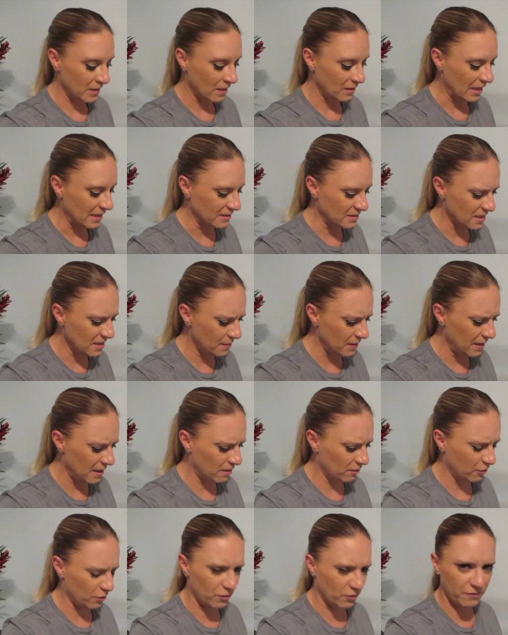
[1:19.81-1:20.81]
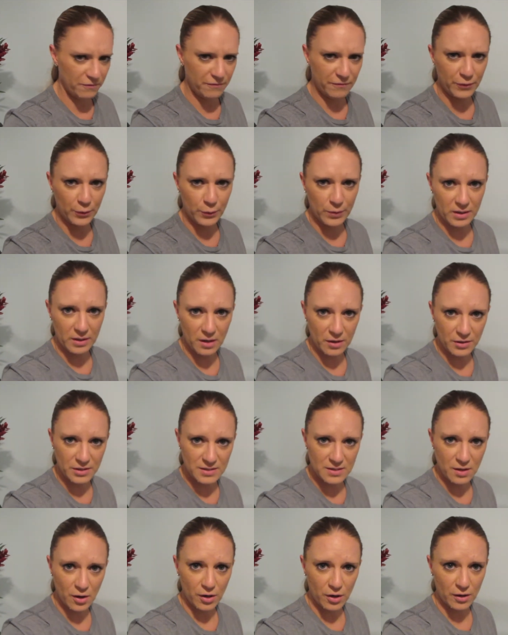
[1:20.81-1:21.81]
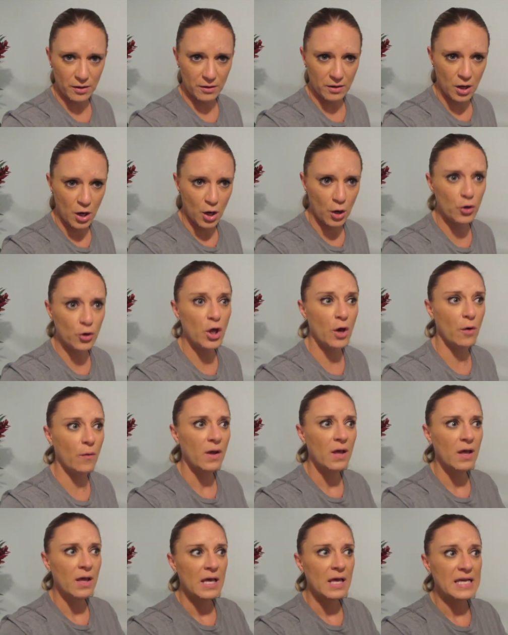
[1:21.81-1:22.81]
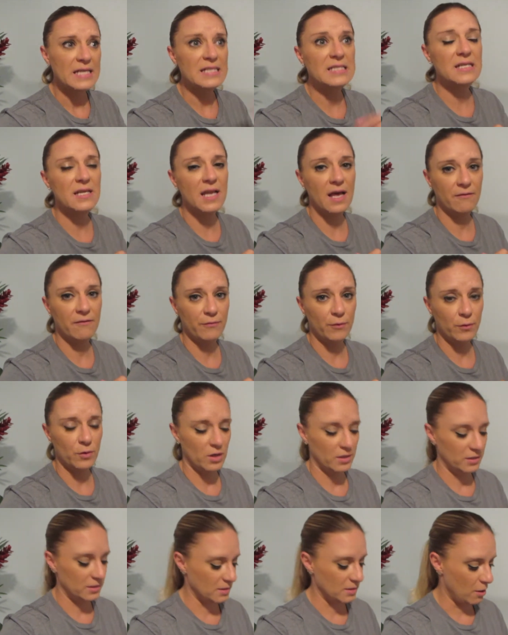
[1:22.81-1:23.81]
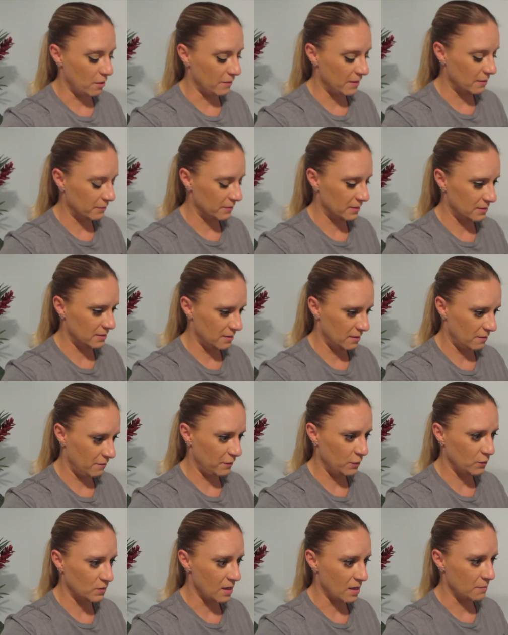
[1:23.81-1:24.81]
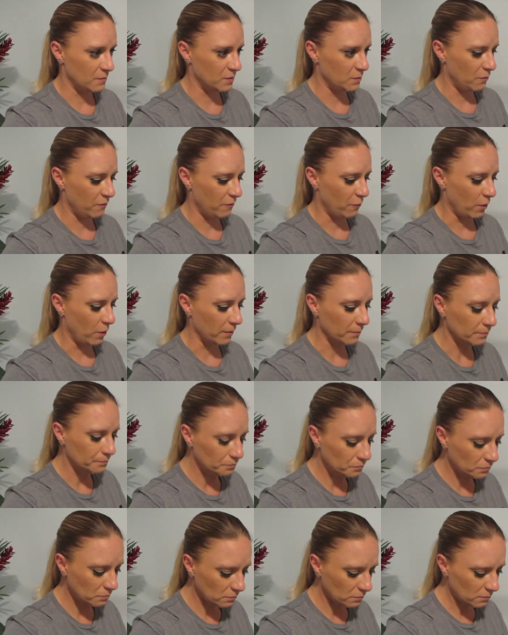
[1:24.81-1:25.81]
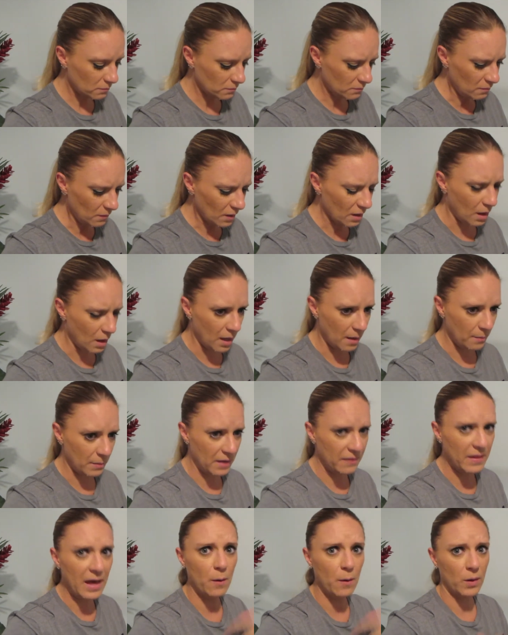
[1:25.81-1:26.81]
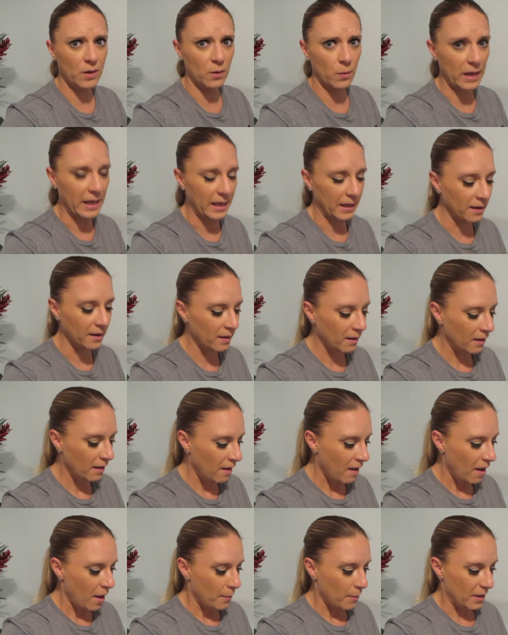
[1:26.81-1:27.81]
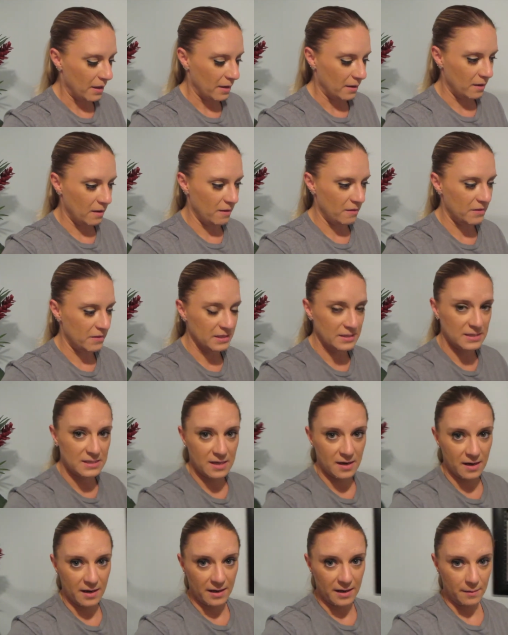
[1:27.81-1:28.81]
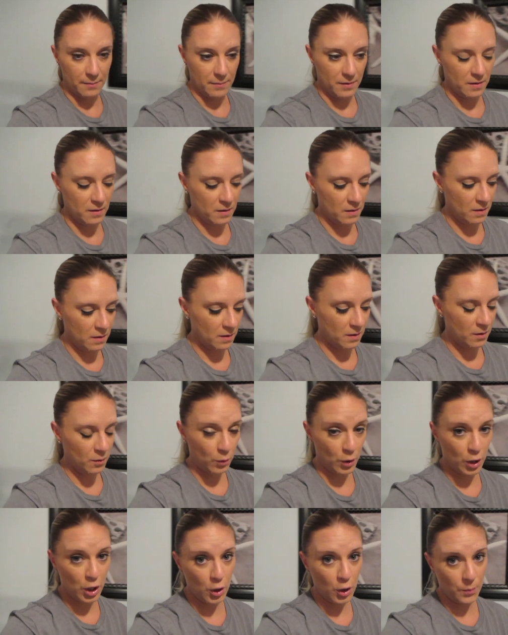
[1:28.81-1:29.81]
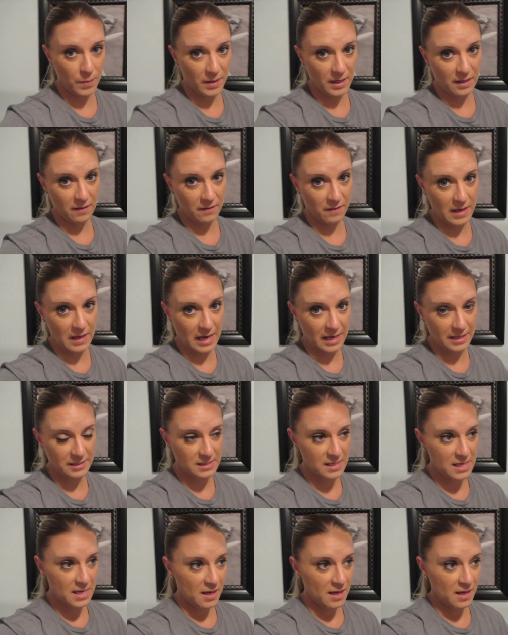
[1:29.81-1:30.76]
Last time he had a little fluid on his heart, or no, he didn't have fluid on his heart. That was a few times before, and that went away. But this time we're hoping that